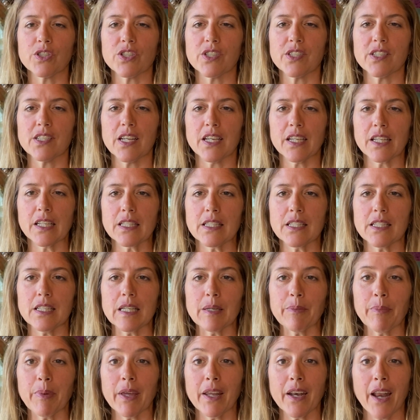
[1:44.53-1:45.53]
Just take a
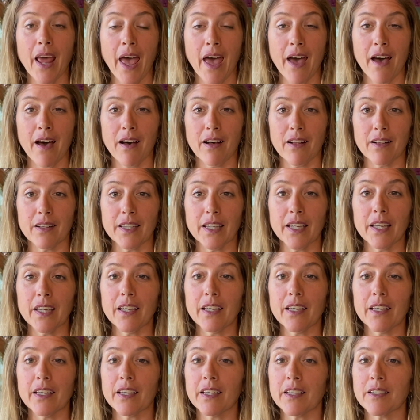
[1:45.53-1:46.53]
deep inhale
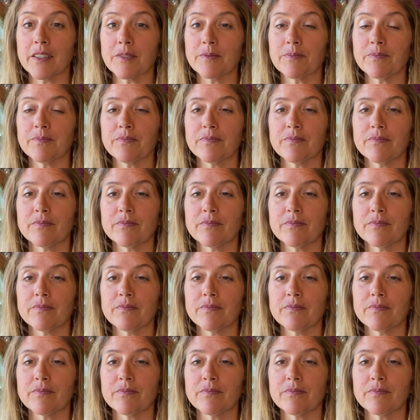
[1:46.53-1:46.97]
in.